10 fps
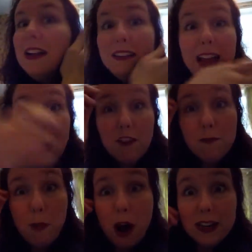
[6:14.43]
lack of
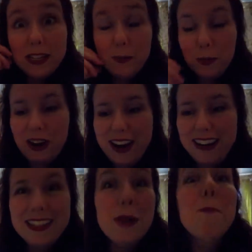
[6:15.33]
box
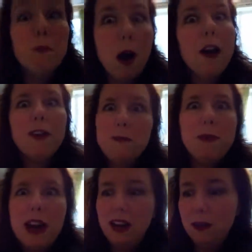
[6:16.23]
springs and modern
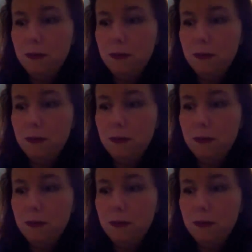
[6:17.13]
bedding,